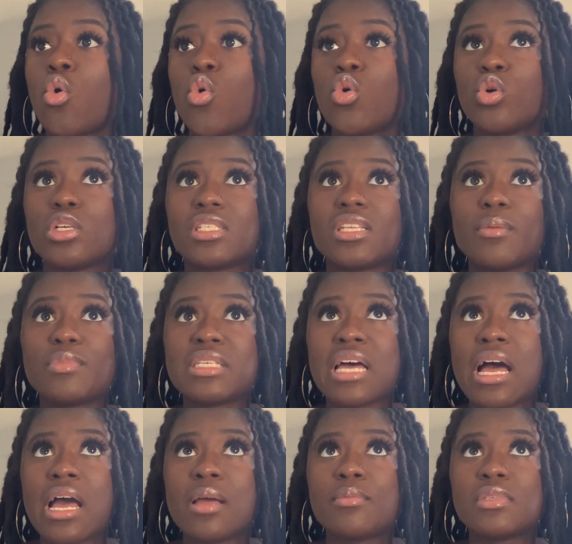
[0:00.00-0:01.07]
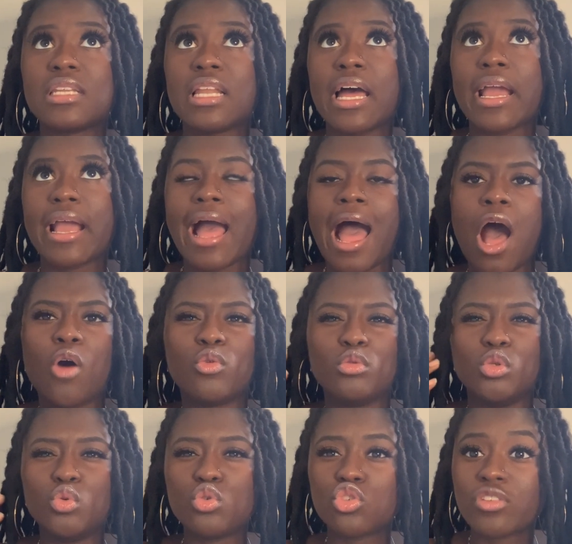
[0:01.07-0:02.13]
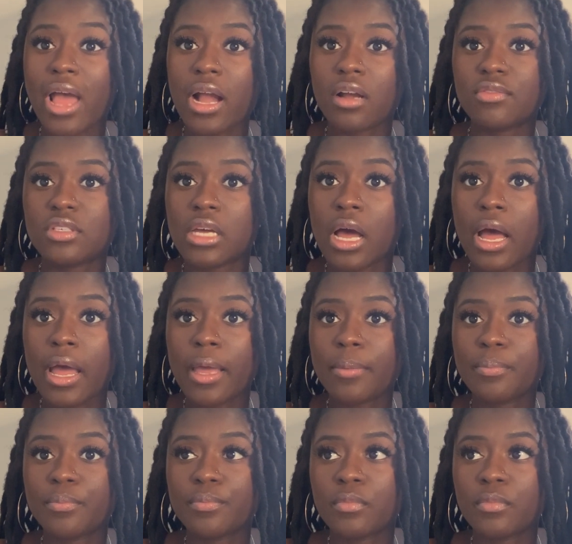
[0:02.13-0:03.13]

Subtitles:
Or sometimes, like, I'll lose track of time,